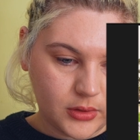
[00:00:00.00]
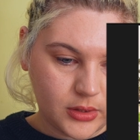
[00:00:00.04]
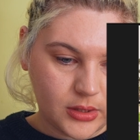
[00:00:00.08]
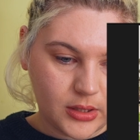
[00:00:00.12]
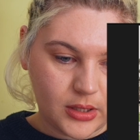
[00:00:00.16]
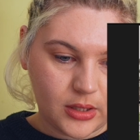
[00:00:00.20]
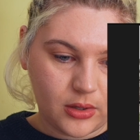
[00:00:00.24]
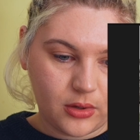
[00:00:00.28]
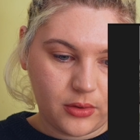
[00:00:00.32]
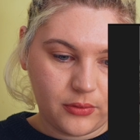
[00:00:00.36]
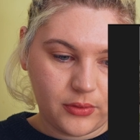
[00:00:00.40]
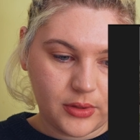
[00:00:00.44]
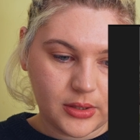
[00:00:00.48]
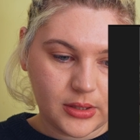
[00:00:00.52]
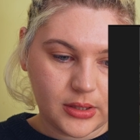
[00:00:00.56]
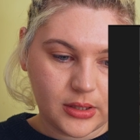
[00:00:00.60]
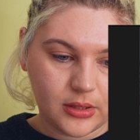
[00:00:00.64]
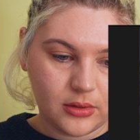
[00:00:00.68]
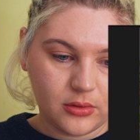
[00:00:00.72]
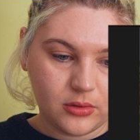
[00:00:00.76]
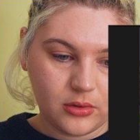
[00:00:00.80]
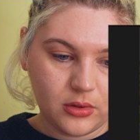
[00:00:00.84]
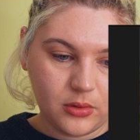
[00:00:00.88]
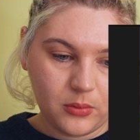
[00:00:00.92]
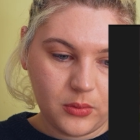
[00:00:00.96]
So
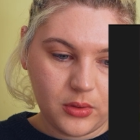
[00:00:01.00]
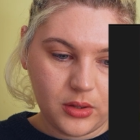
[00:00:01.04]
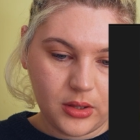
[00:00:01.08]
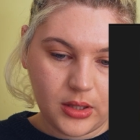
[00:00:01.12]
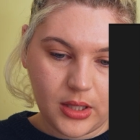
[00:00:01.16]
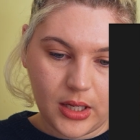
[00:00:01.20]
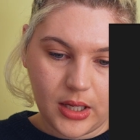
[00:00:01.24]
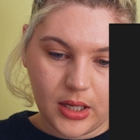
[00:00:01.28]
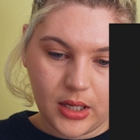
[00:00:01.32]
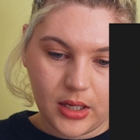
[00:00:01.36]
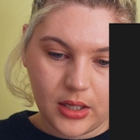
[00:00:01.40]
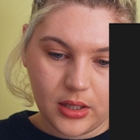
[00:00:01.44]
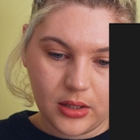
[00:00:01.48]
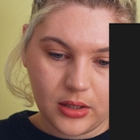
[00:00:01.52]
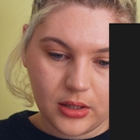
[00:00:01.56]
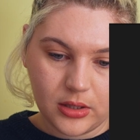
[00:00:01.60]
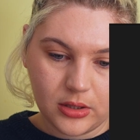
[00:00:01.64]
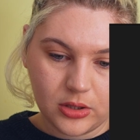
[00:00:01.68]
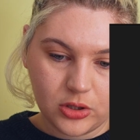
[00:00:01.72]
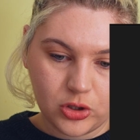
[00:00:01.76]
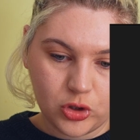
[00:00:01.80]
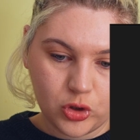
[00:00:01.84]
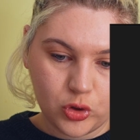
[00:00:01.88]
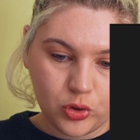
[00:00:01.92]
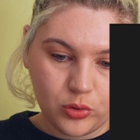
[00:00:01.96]
obviously don't want that,
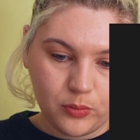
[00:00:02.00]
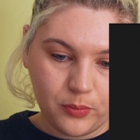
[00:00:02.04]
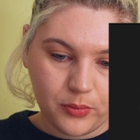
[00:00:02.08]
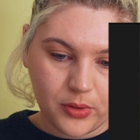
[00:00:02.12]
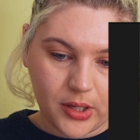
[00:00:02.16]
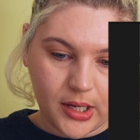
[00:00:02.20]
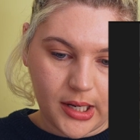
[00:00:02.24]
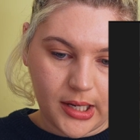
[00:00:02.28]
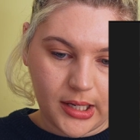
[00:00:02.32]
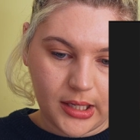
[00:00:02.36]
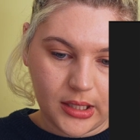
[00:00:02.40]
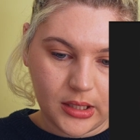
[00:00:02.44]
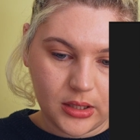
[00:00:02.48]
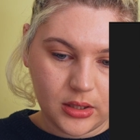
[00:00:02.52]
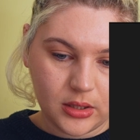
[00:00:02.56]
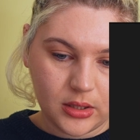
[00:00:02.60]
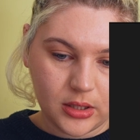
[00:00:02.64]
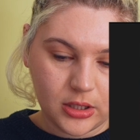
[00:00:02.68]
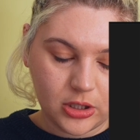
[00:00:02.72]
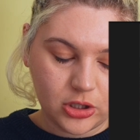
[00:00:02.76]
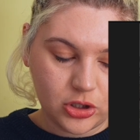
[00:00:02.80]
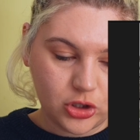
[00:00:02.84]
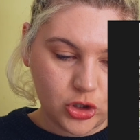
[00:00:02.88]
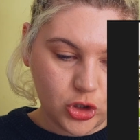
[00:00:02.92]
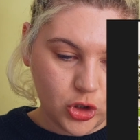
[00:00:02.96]
it's too bright,
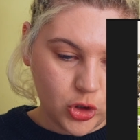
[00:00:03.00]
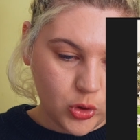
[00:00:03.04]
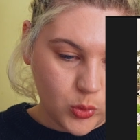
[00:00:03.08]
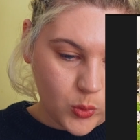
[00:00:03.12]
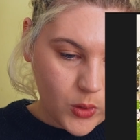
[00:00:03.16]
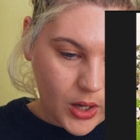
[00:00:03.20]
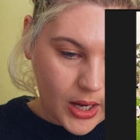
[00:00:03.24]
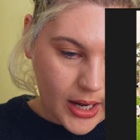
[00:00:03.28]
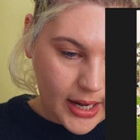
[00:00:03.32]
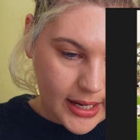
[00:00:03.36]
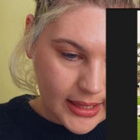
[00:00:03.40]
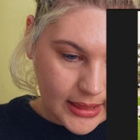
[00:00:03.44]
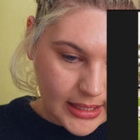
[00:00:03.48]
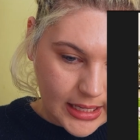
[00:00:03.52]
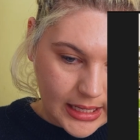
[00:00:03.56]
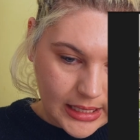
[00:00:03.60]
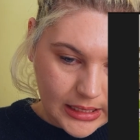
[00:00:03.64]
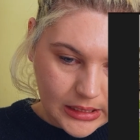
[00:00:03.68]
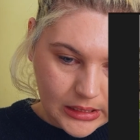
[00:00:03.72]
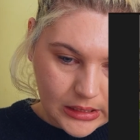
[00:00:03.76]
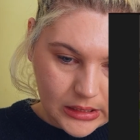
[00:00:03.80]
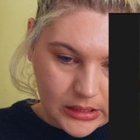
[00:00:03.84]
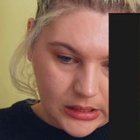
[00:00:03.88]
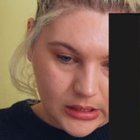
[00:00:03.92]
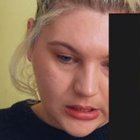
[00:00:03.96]
they're too
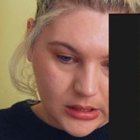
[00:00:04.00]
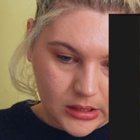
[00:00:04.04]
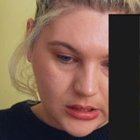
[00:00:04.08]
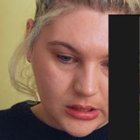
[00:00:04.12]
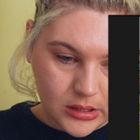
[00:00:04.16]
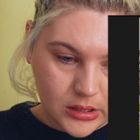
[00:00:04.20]
highlighted.